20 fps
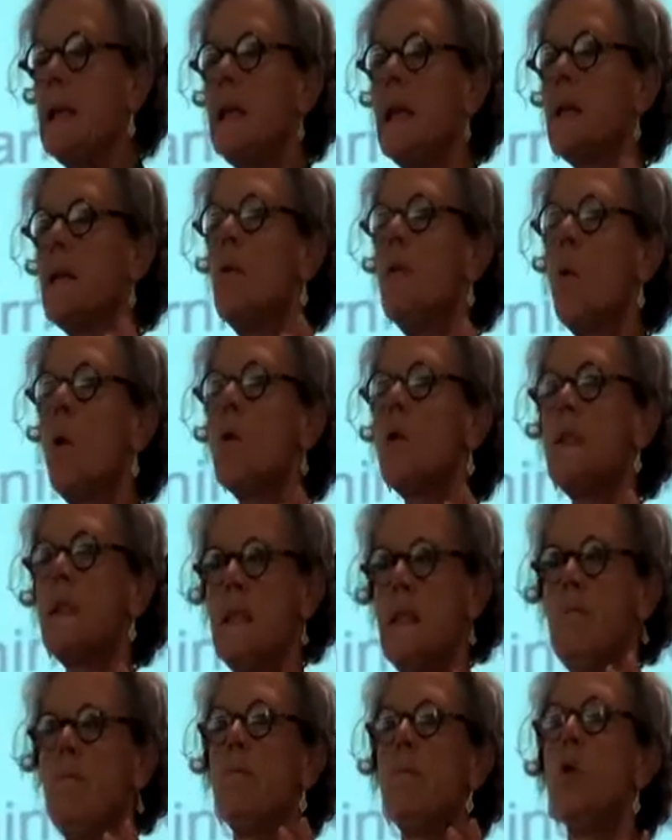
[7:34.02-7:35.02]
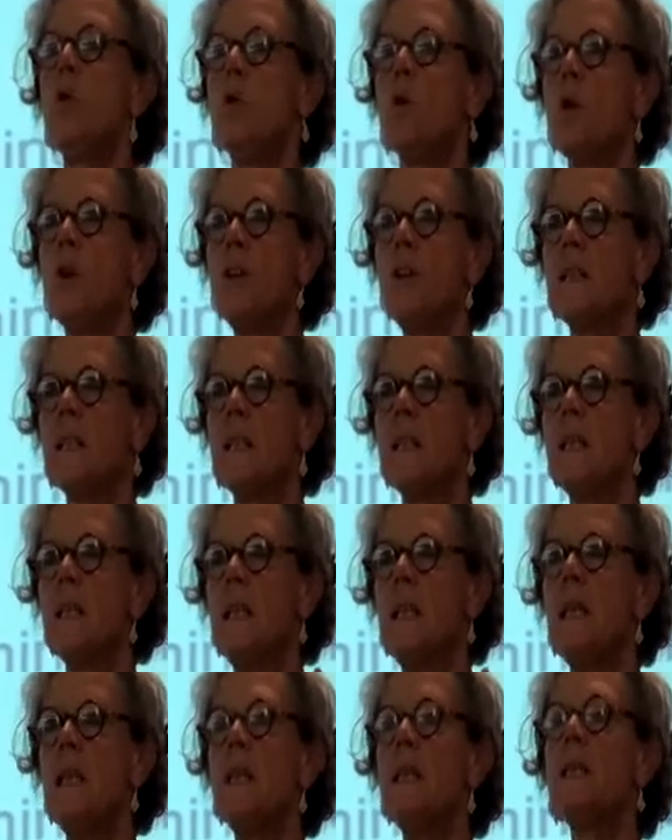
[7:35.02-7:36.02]
that the most important
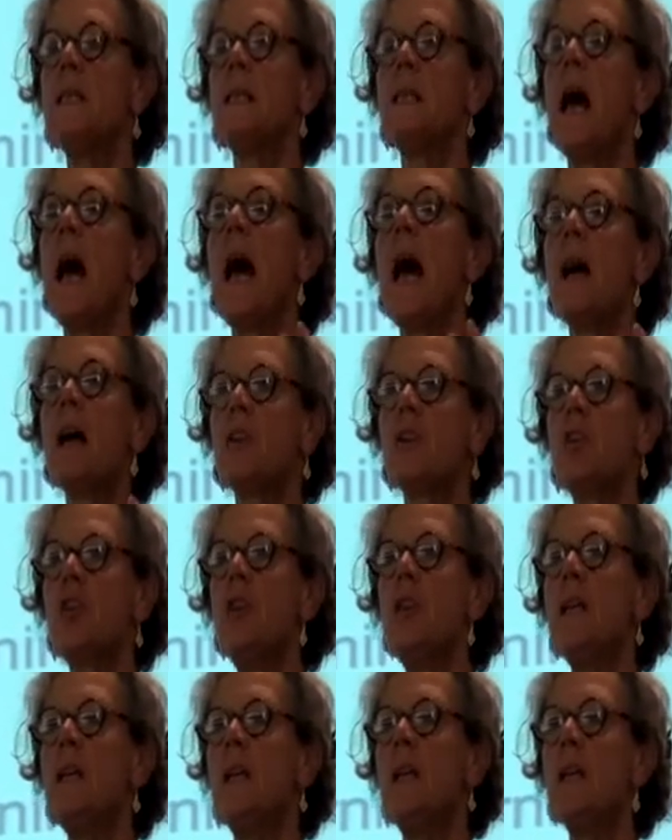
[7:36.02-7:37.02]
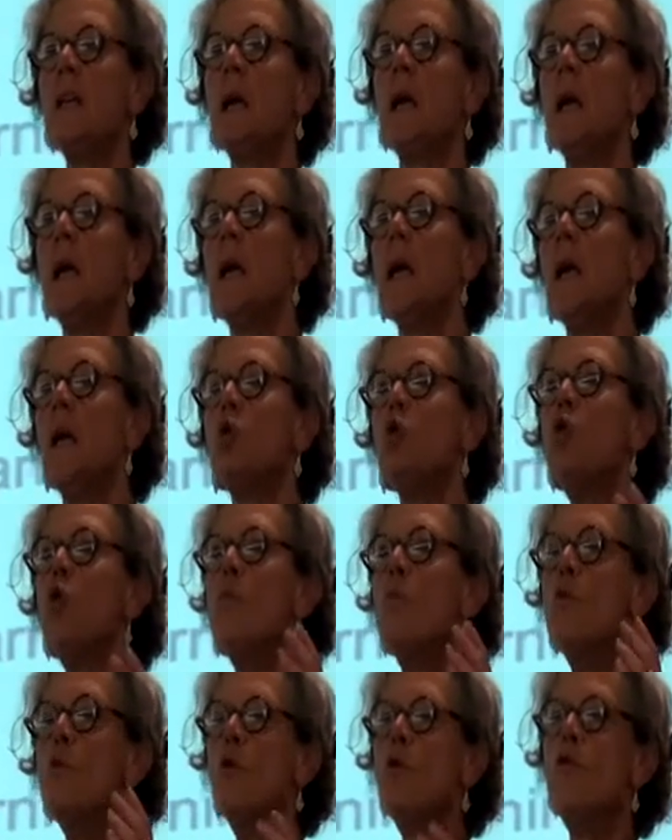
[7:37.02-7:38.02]
is actually to
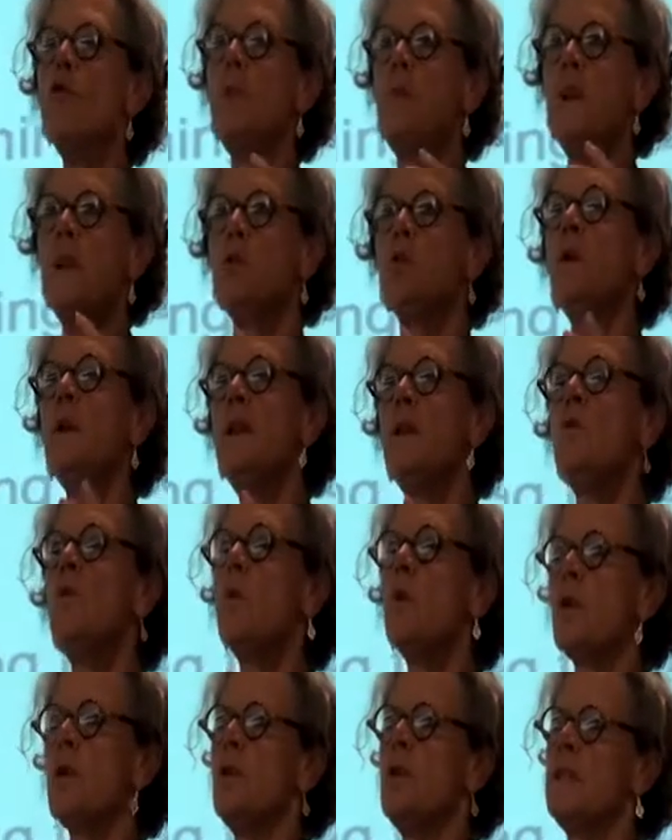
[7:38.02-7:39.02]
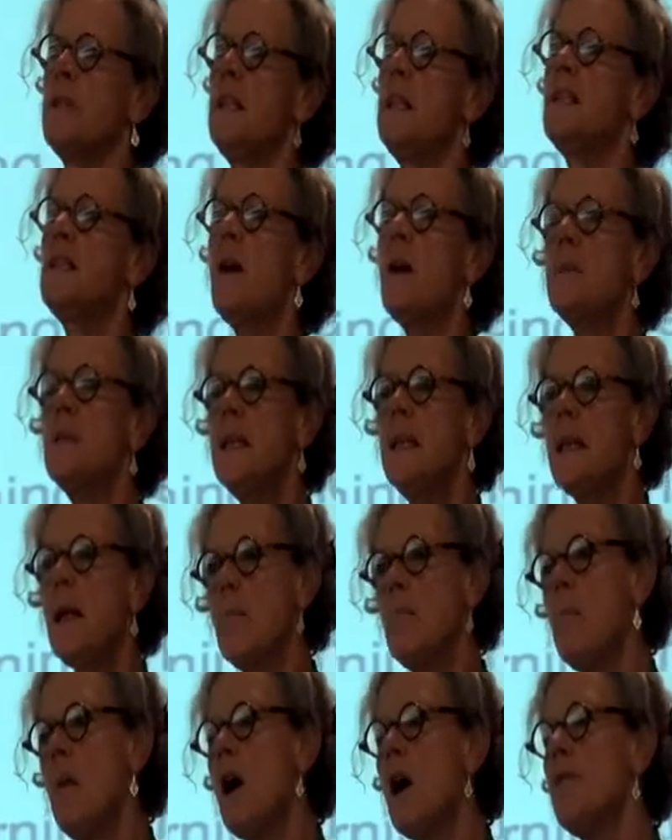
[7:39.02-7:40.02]
move between worlds. It's something that
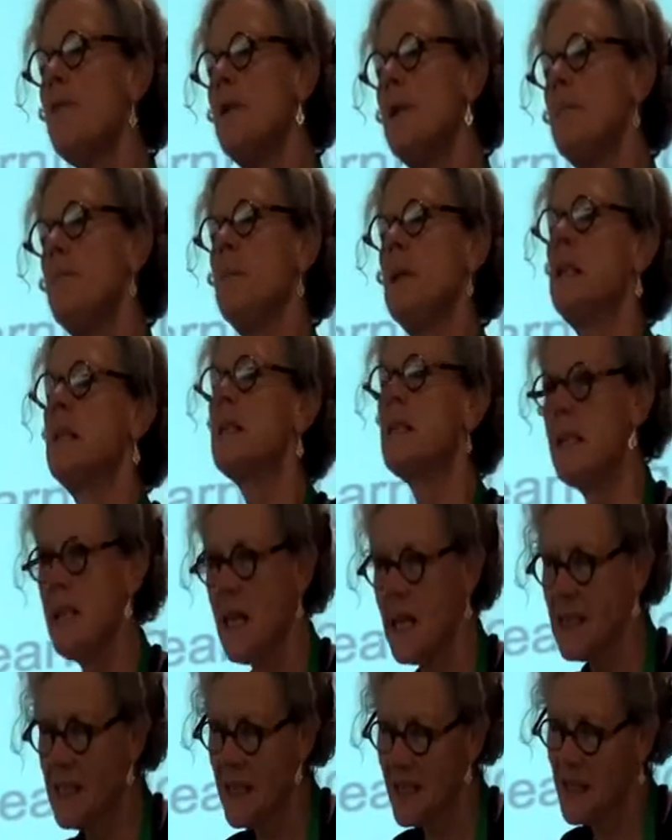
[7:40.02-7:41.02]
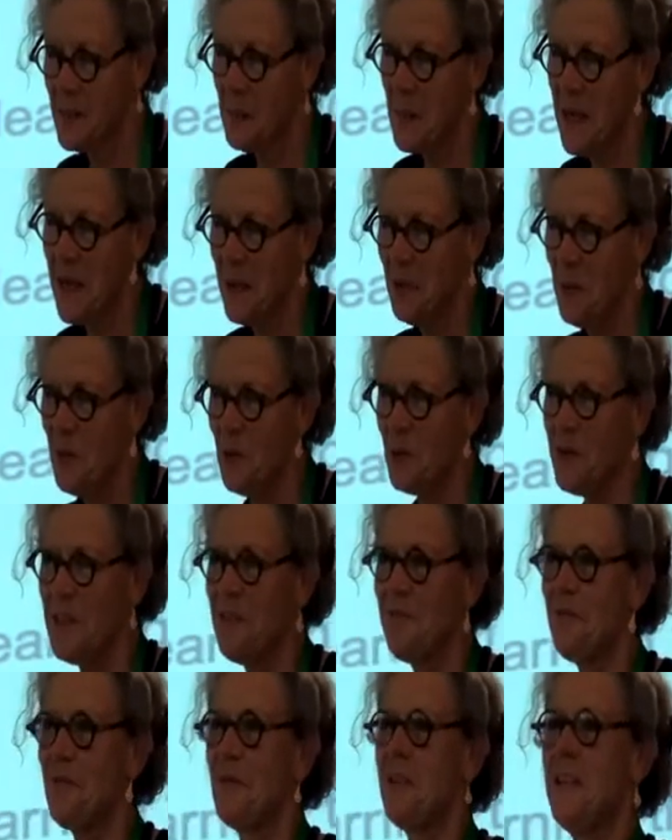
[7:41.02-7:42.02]
Marvin Minsky has explained
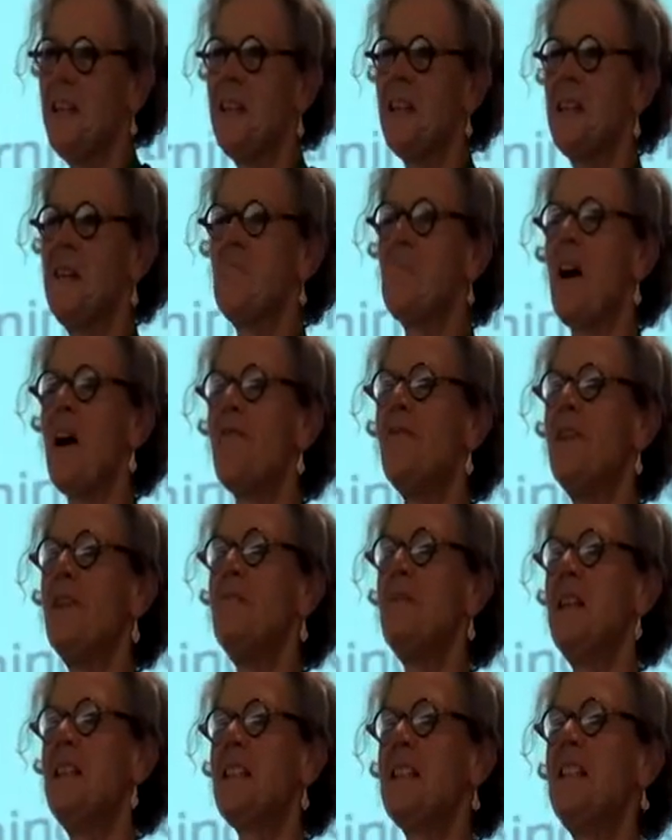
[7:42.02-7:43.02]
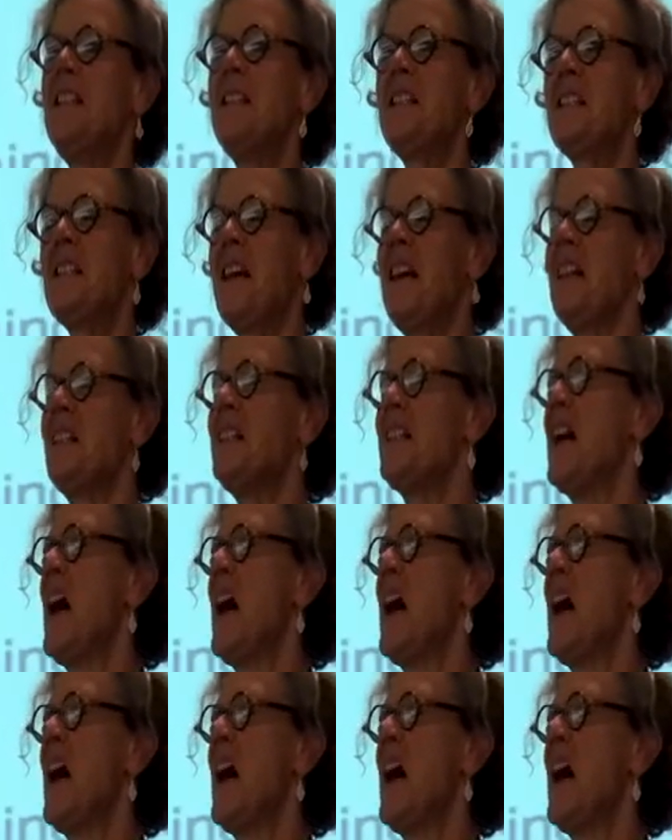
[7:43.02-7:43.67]
beautifully. Marvin Minsky said,